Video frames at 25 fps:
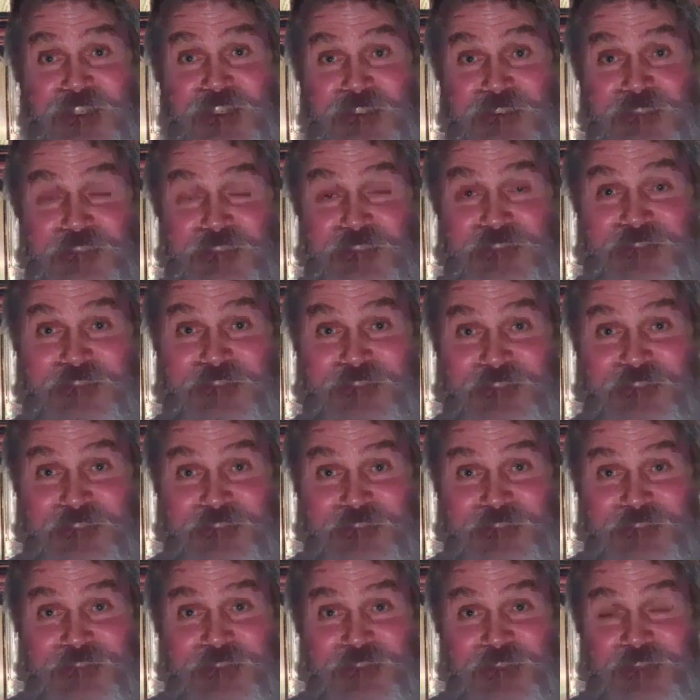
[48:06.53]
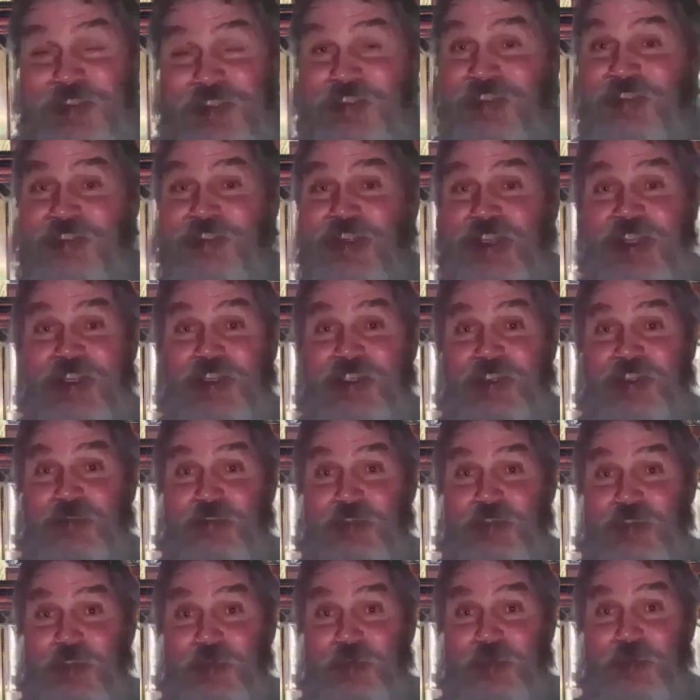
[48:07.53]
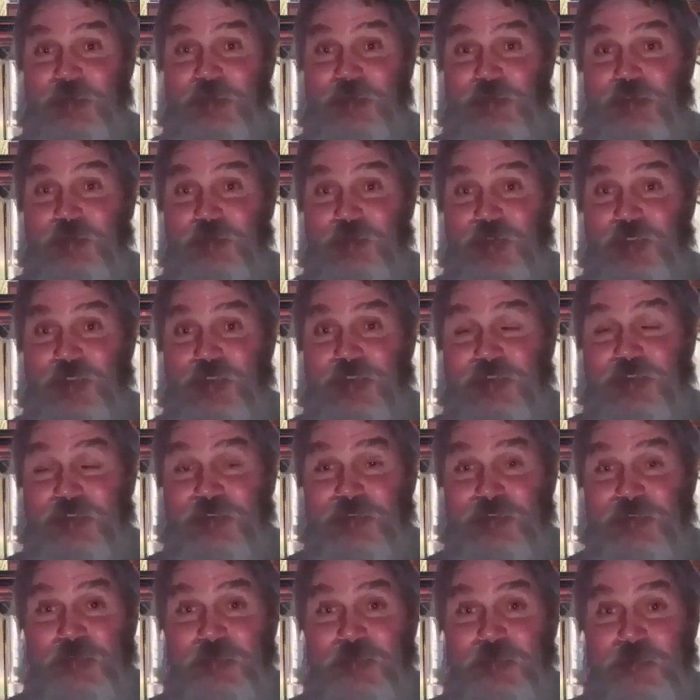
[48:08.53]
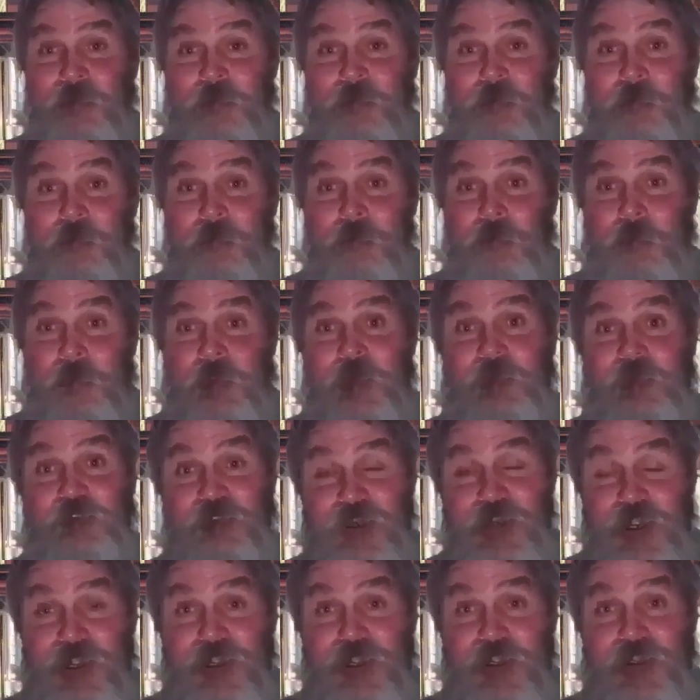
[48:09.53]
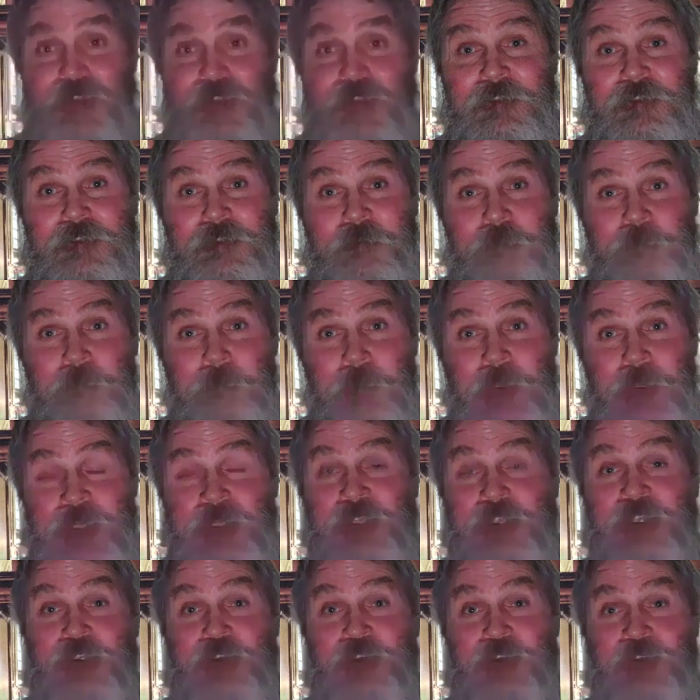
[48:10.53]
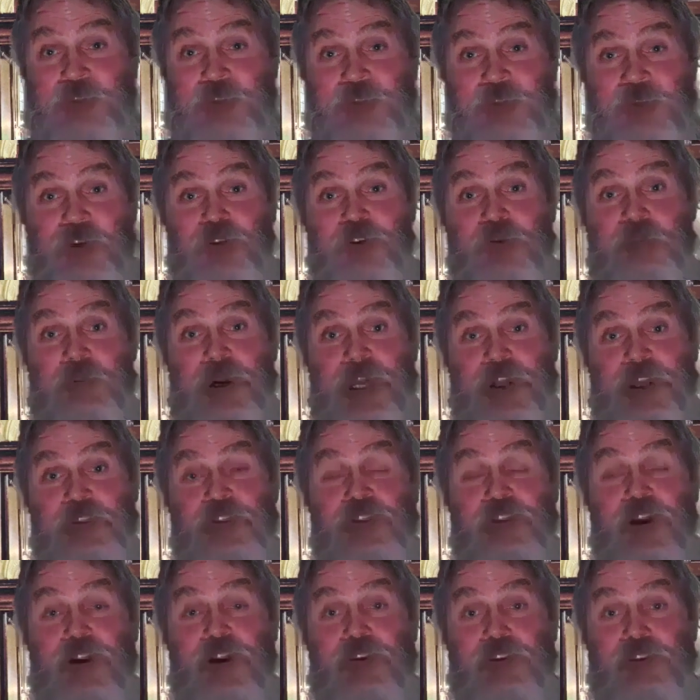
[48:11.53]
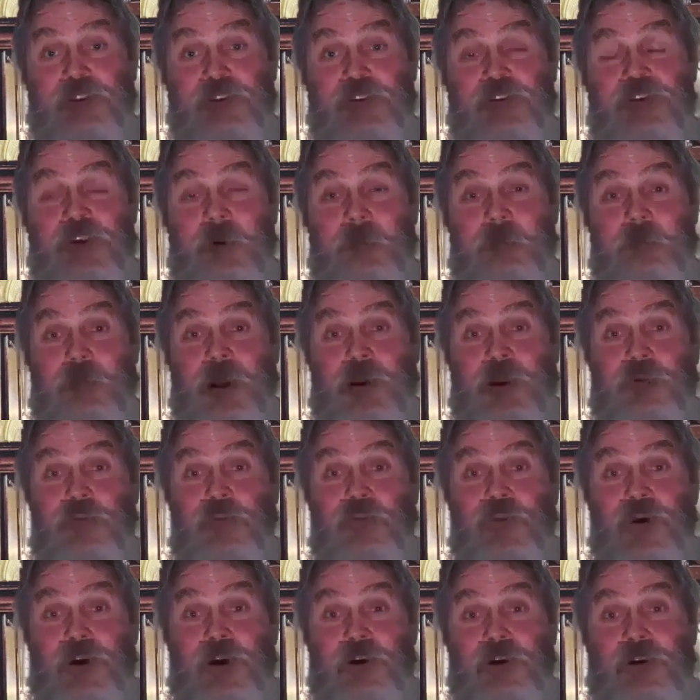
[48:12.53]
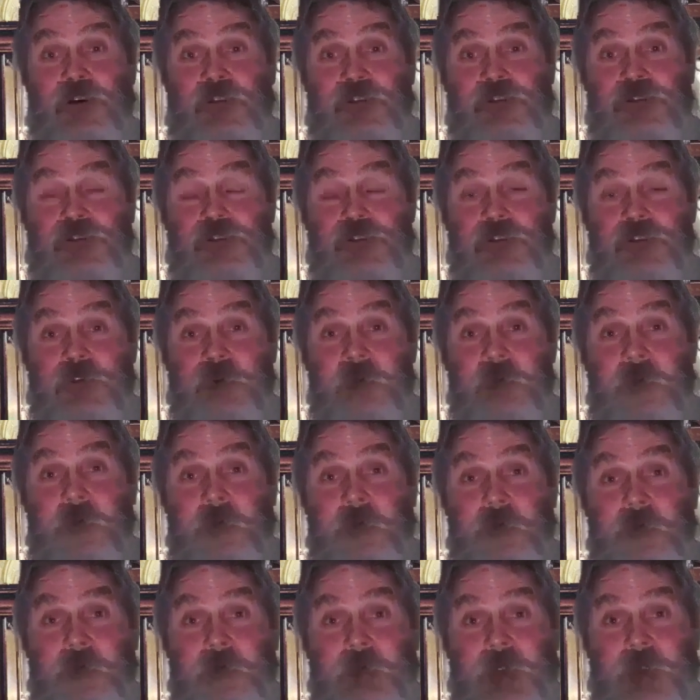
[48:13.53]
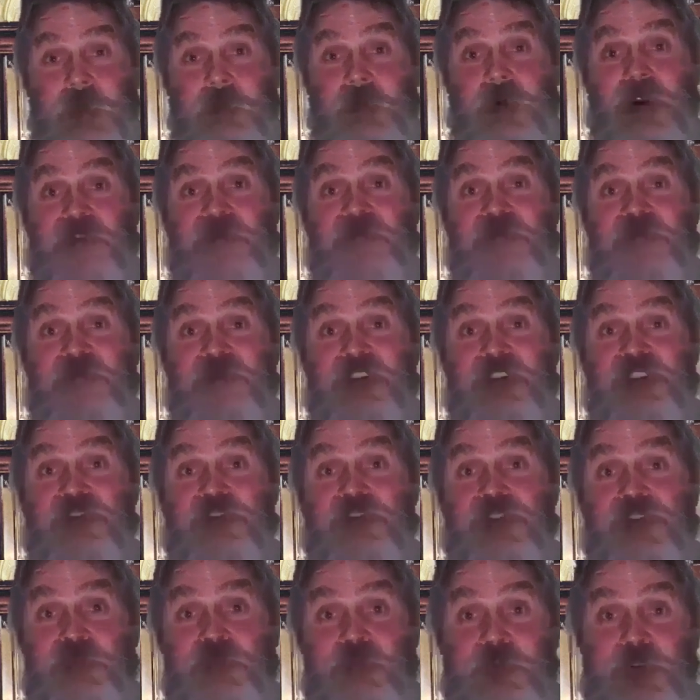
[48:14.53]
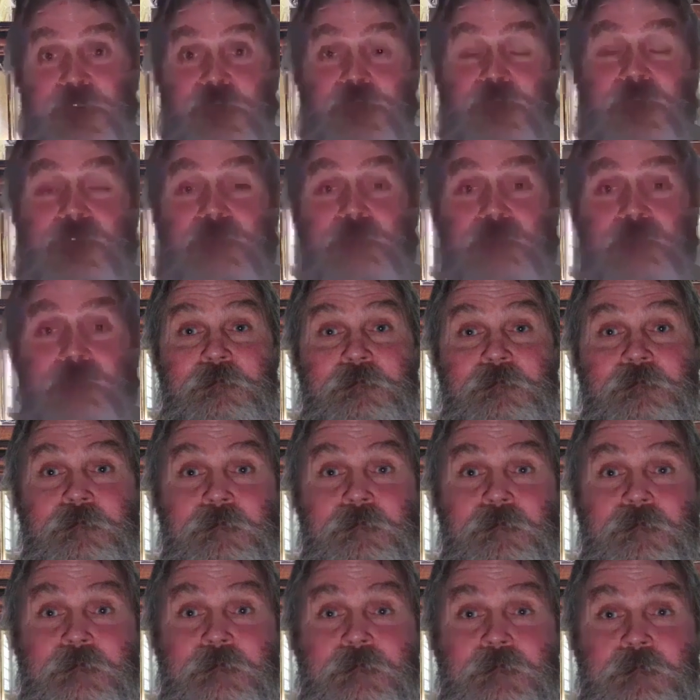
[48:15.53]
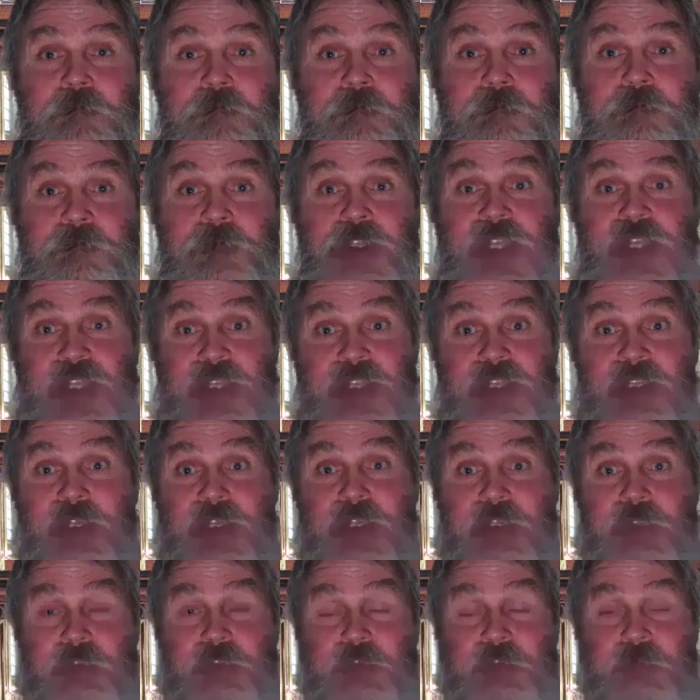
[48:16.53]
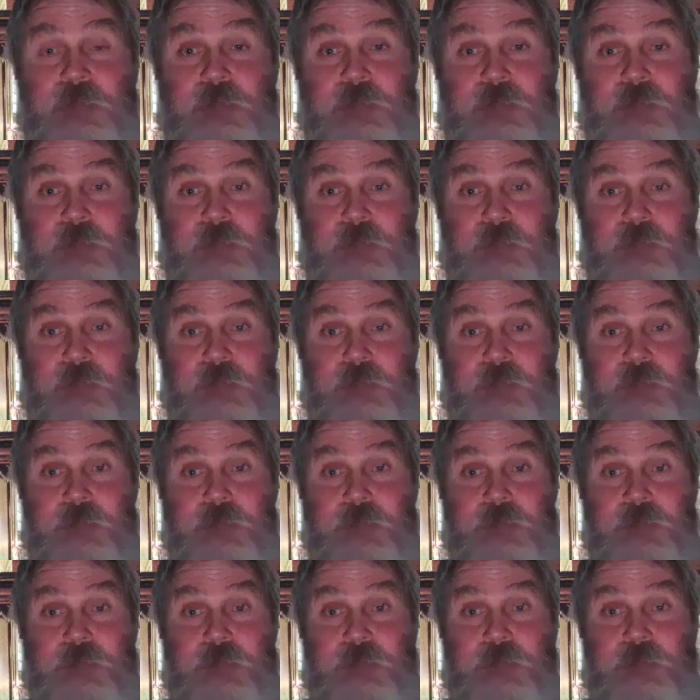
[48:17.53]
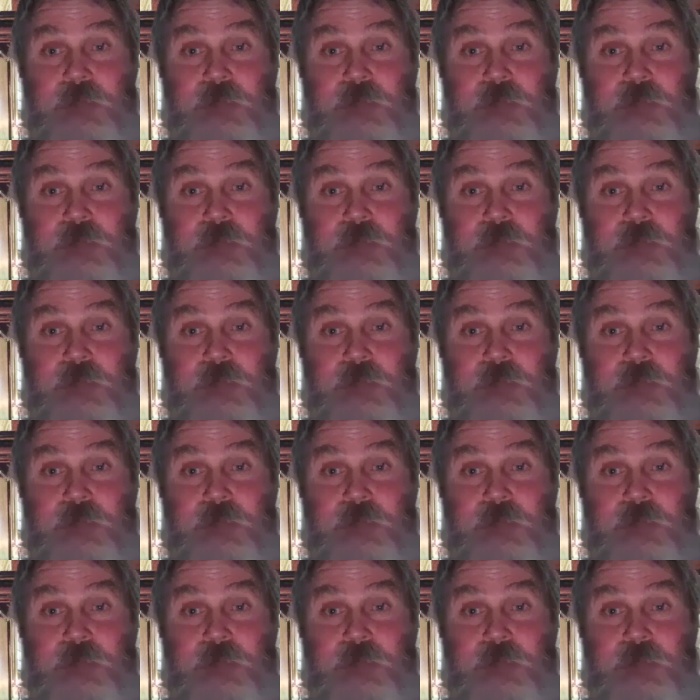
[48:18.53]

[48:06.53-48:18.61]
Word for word: It's not Keith. And it's not even the Holy Spirit. It's God. He can control my thoughts, my words, my physical movement. And he does.